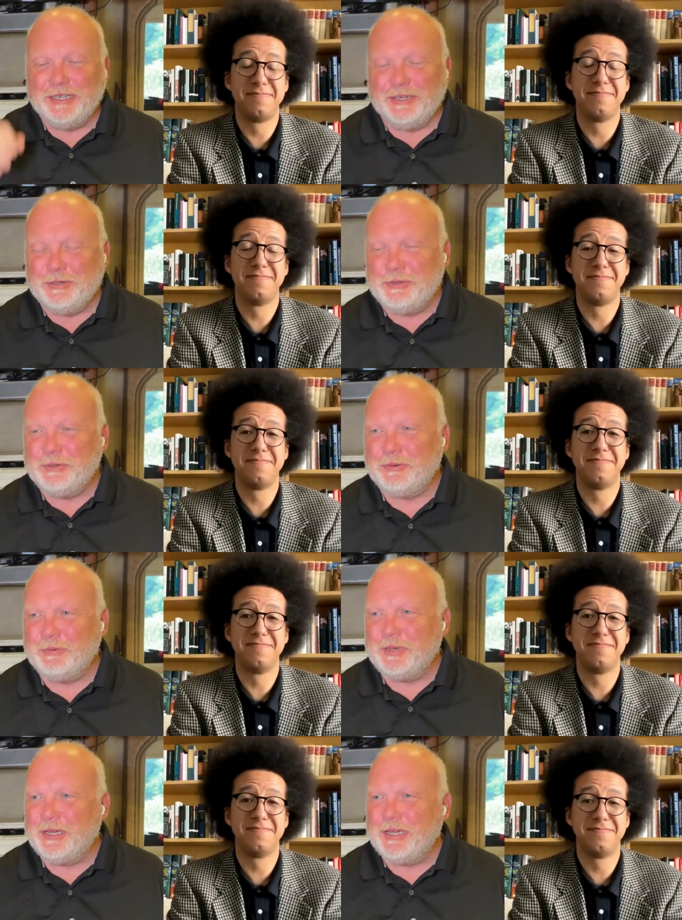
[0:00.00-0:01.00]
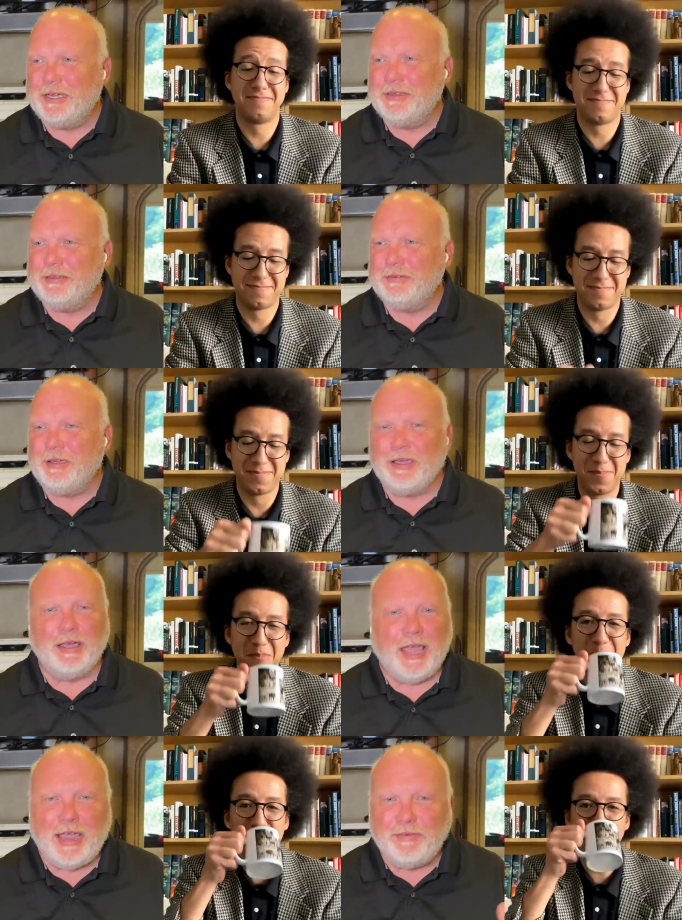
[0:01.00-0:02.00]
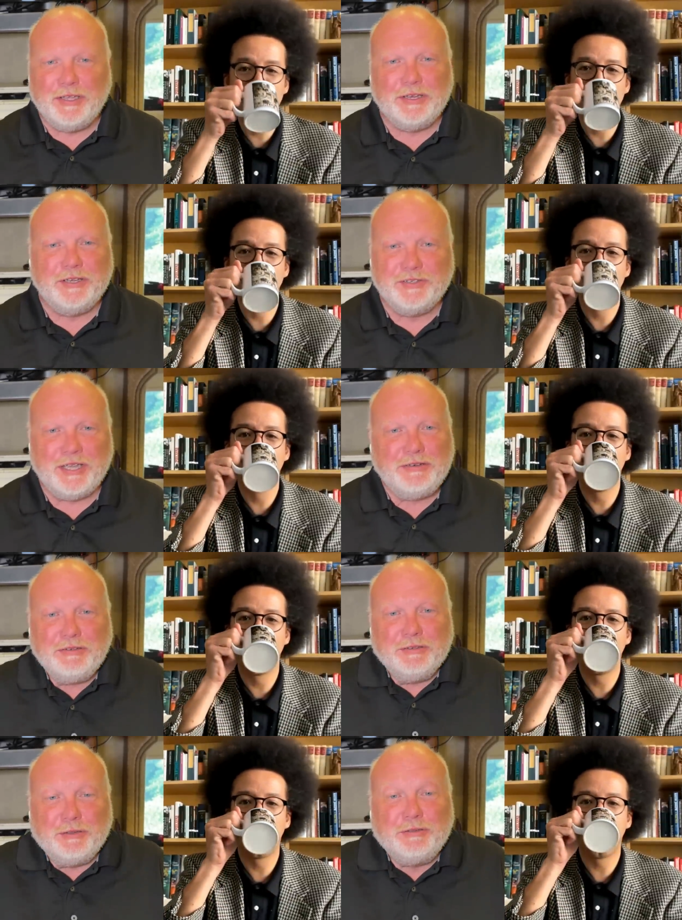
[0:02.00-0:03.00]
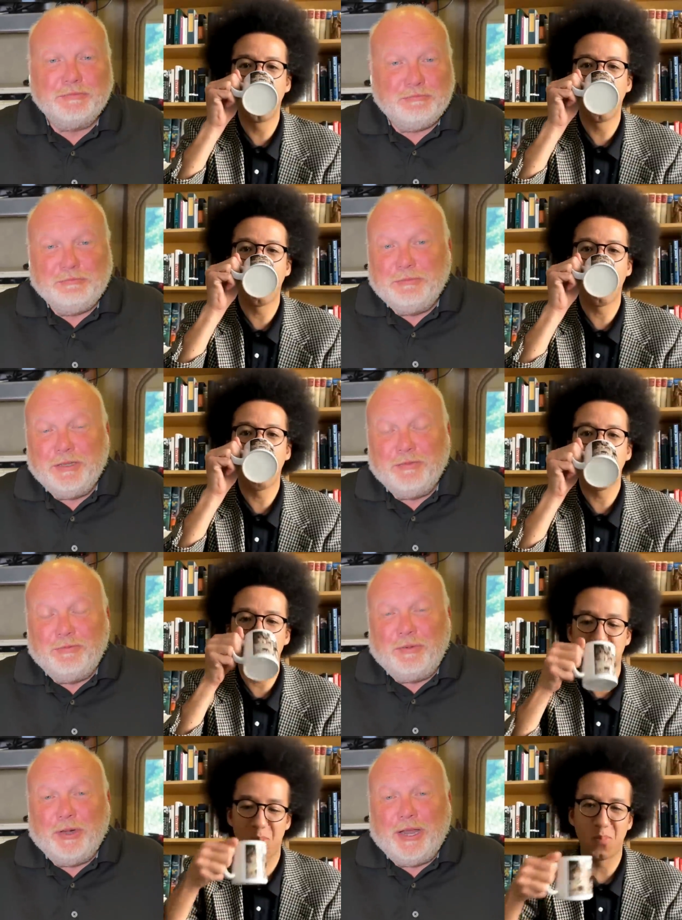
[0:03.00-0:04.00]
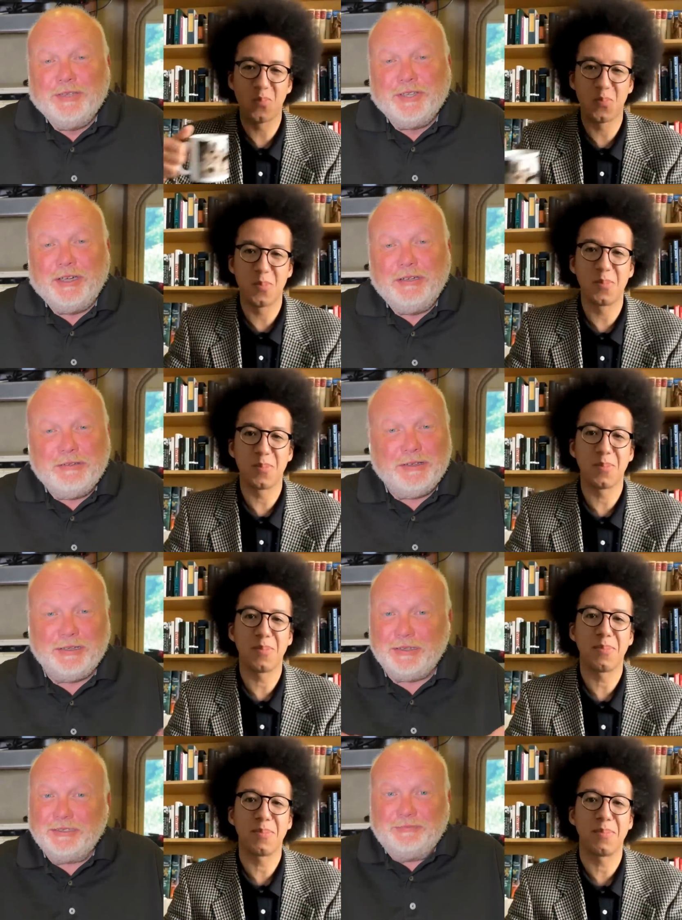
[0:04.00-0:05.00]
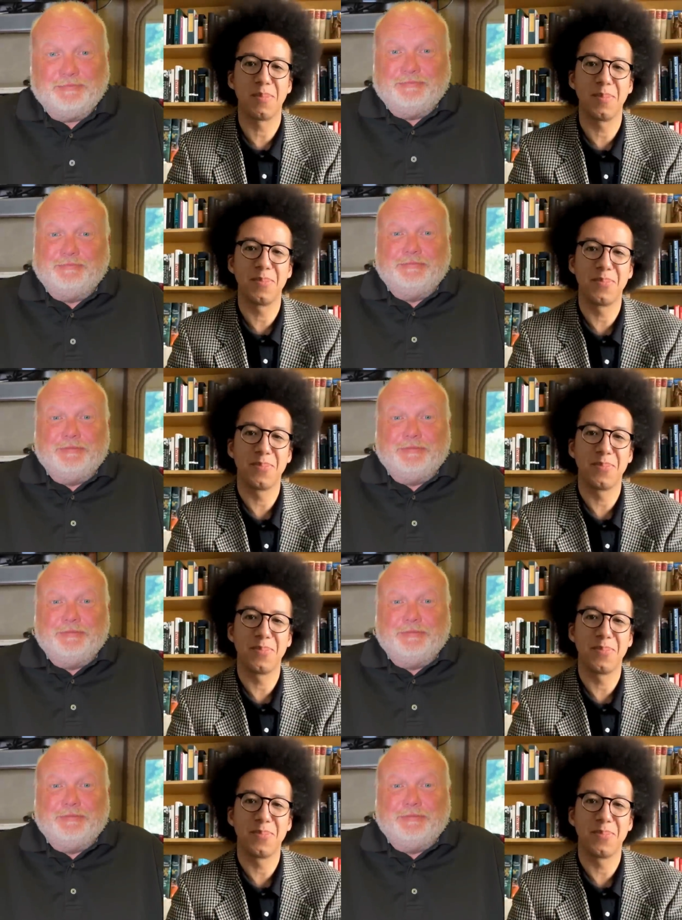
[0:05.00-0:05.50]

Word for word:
Speaker 1: who uh, African descent. It looked, from what I saw, mm.